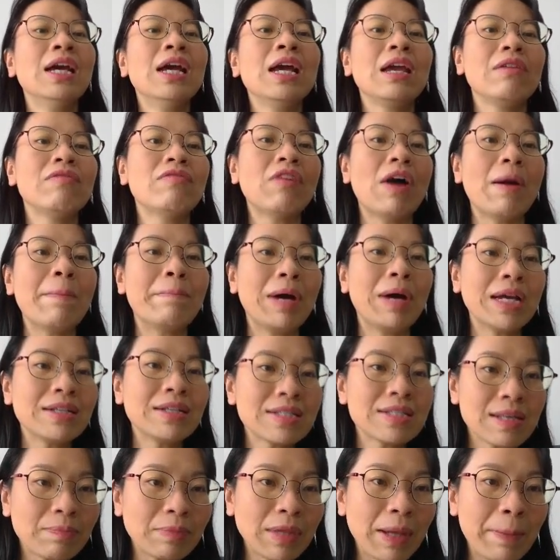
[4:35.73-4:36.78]
If I'm buying
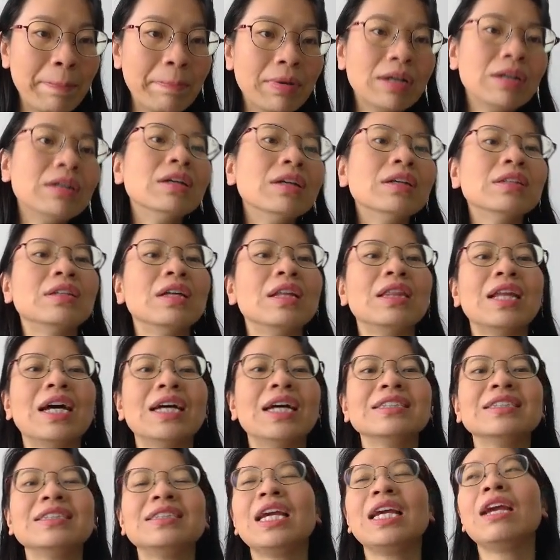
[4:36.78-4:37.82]
September, the
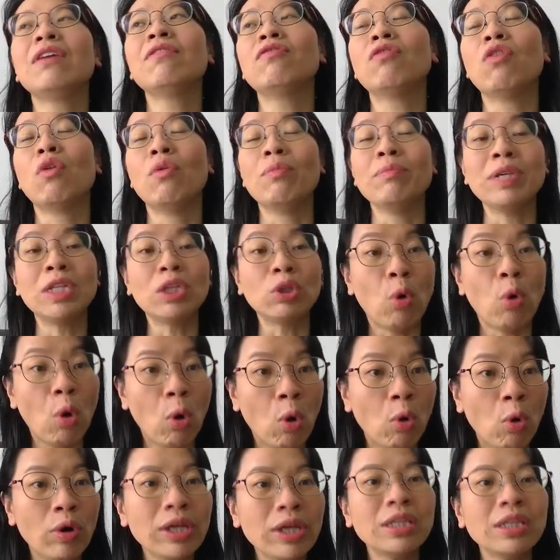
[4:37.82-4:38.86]
last day for me to
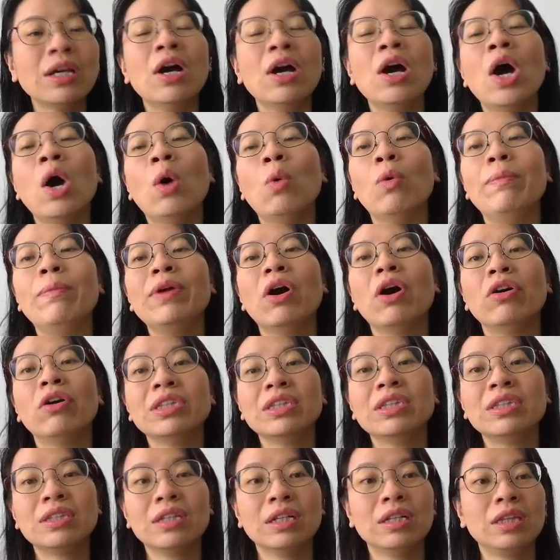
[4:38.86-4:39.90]
hold it will be
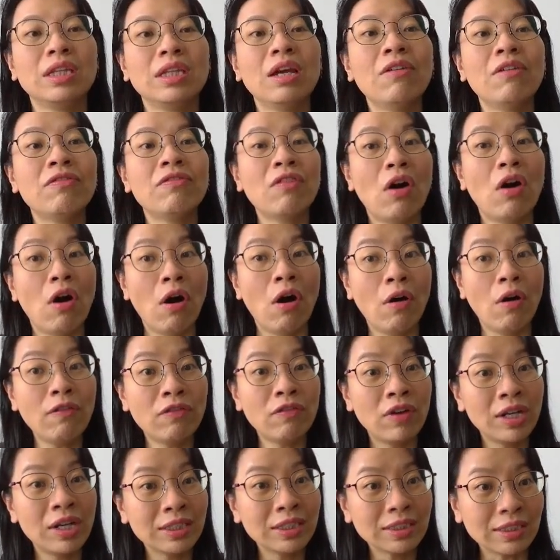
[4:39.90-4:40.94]
on 30th of
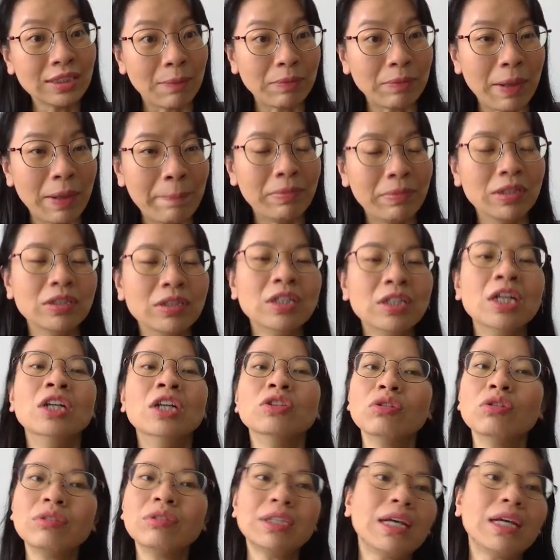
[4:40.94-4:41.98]
September.
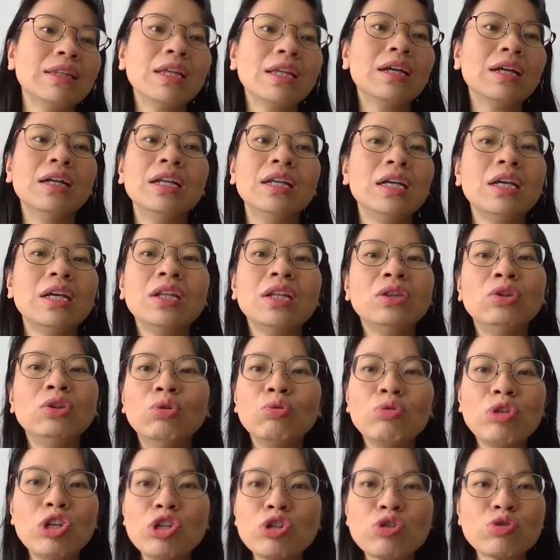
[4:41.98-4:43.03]
So technically,
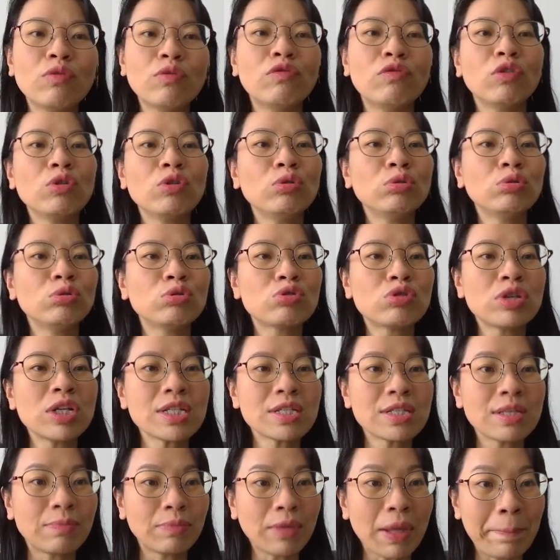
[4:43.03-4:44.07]
no issue for you to trade
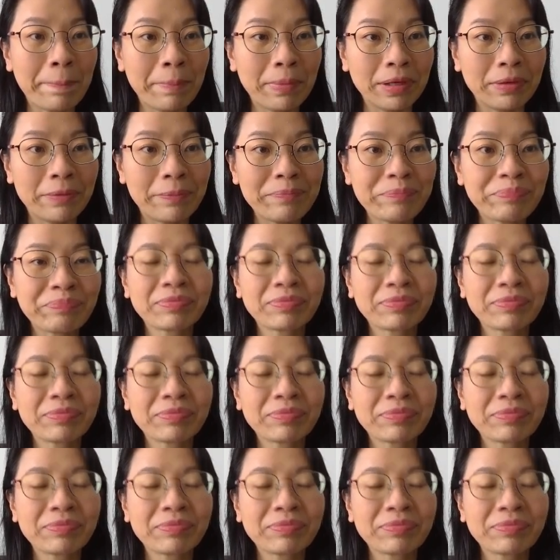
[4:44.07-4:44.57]
September.